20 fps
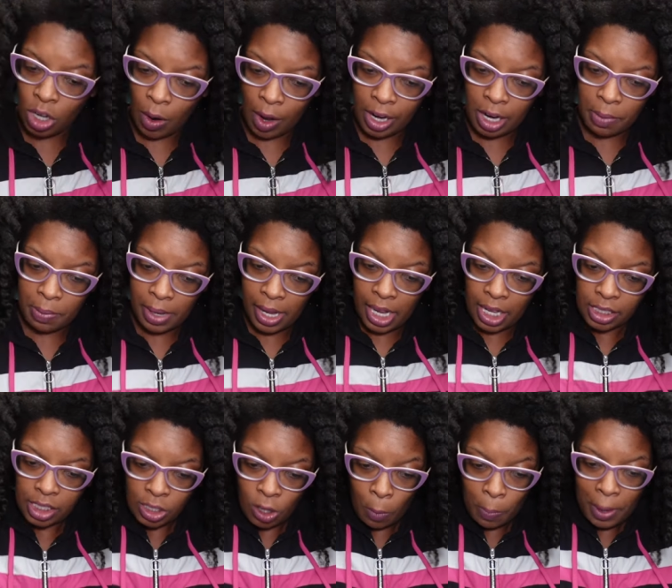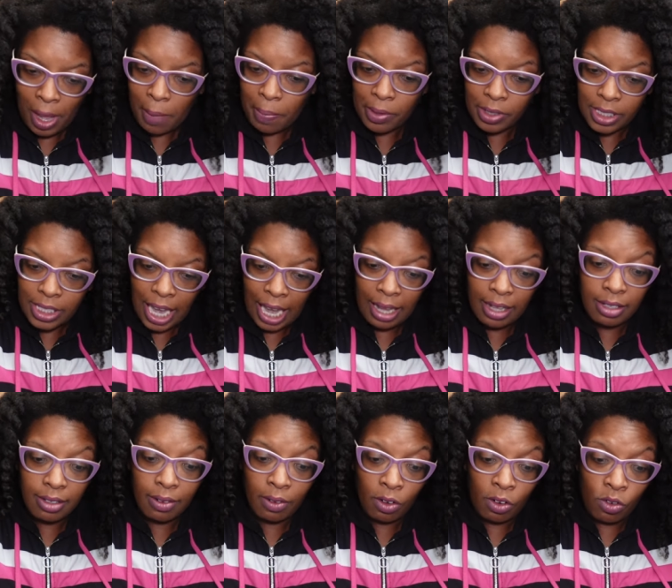know what I mean? So people take
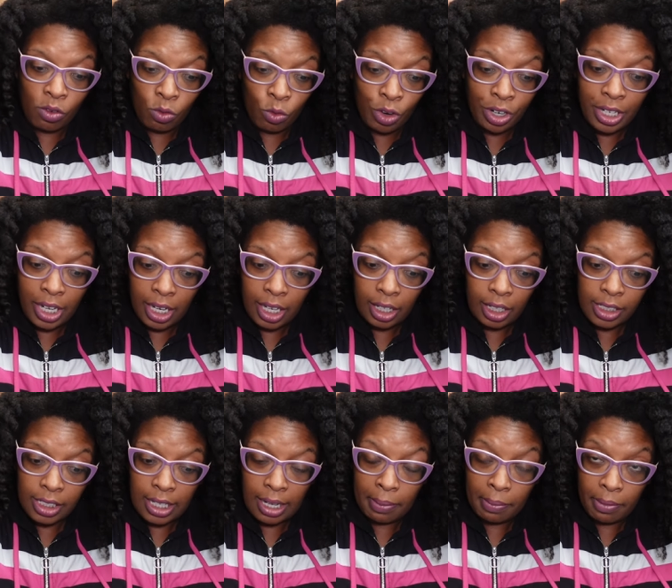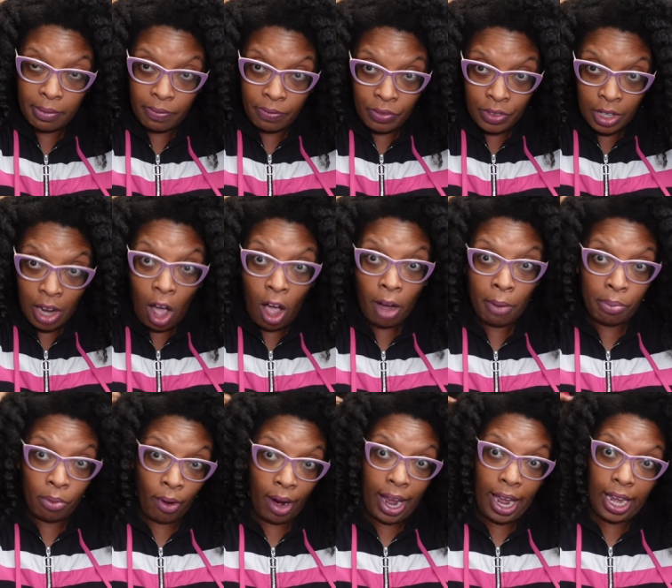ridiculously long
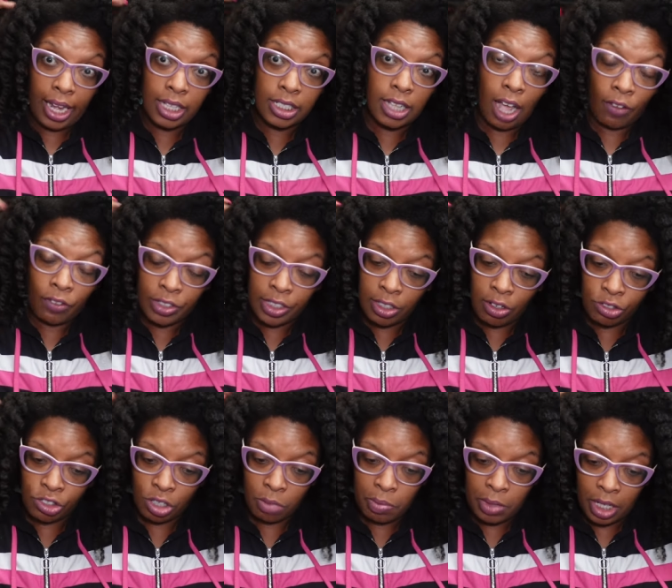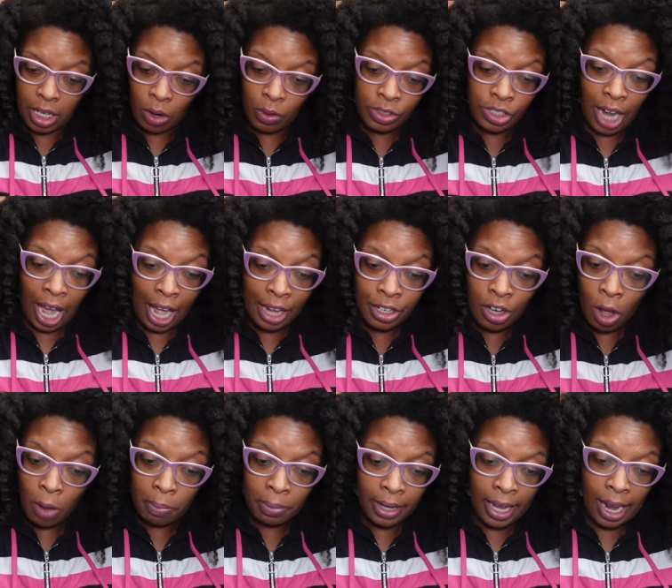breaks off of social media, which I
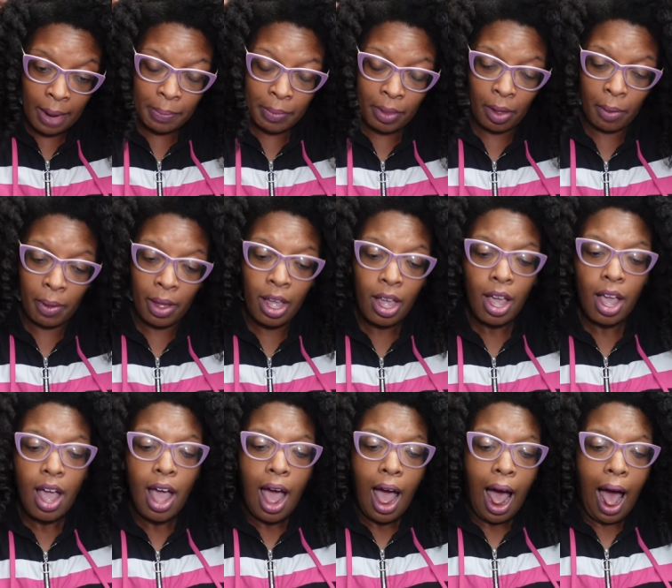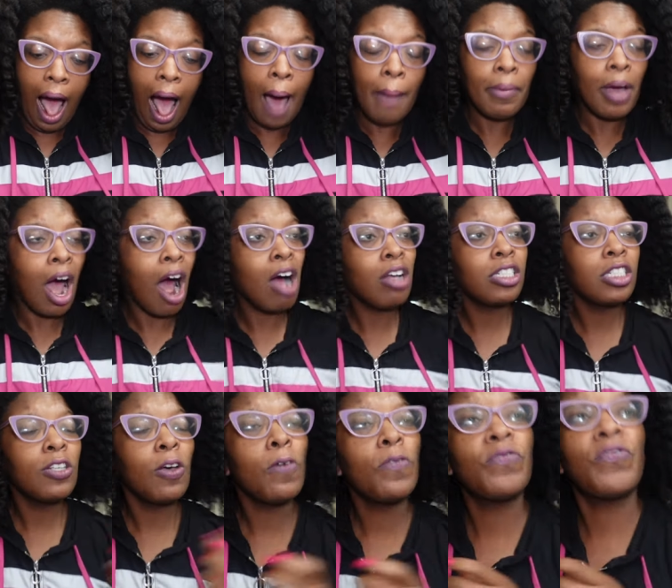don't blame them. I'm
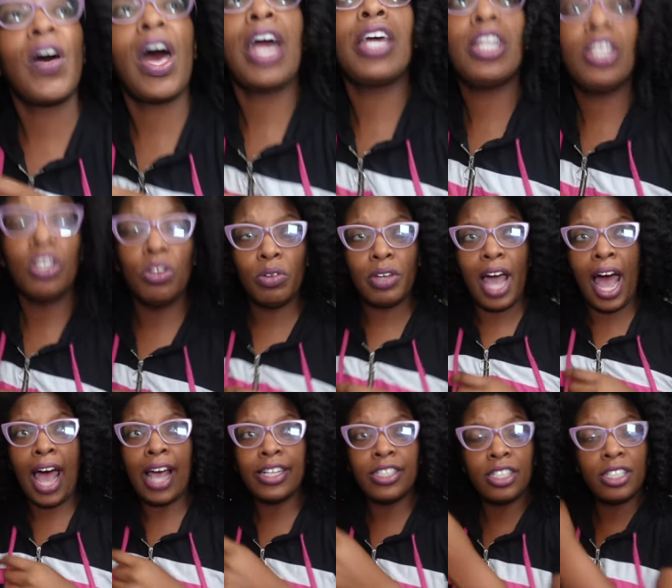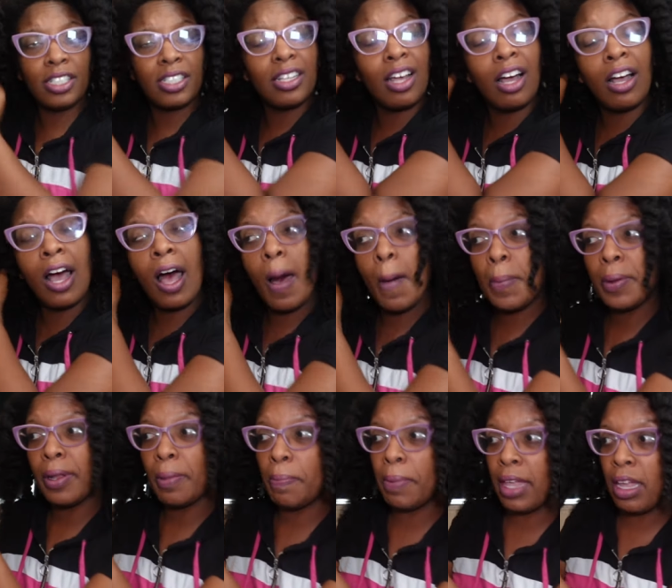also finding you guys a
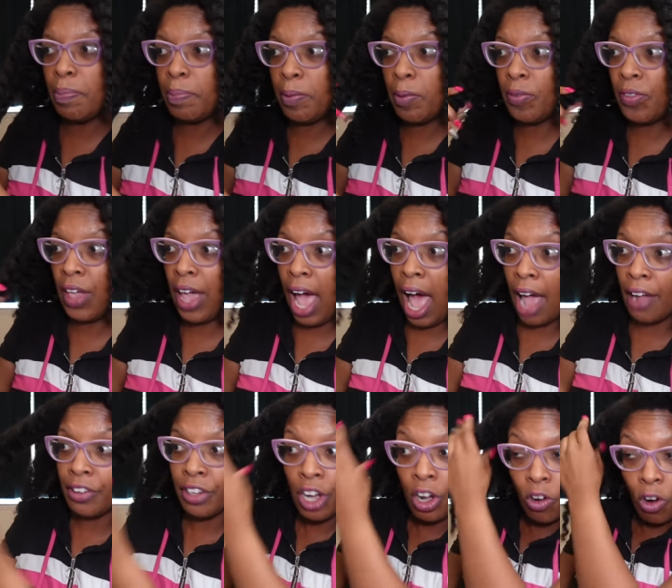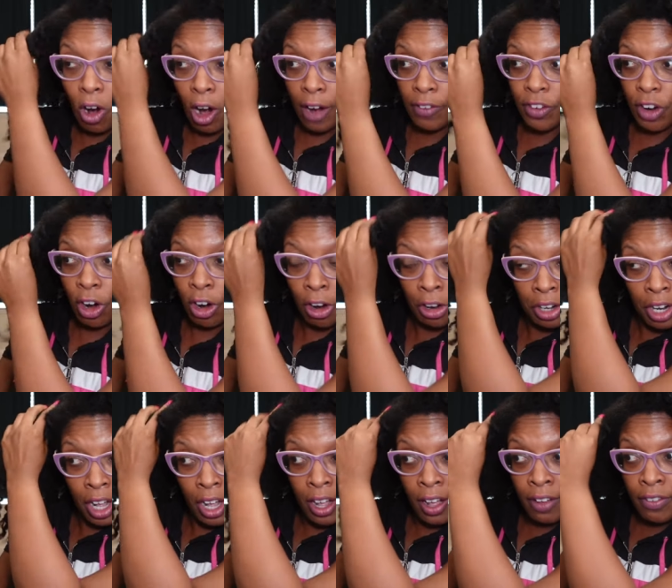couple of people that I know or have heard
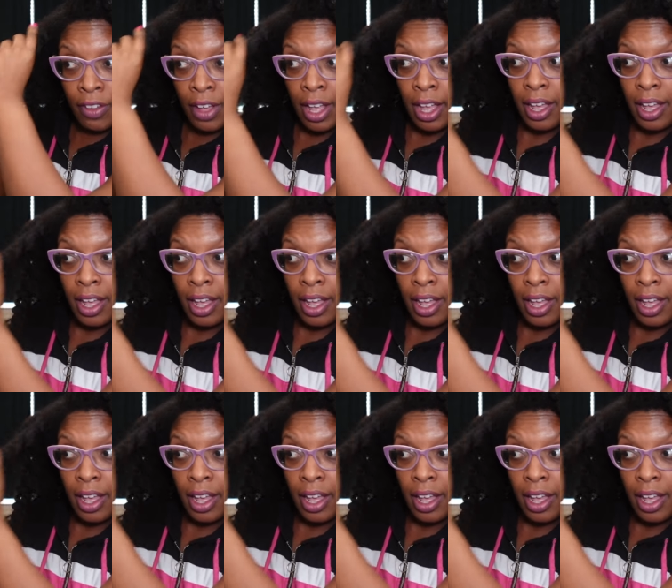of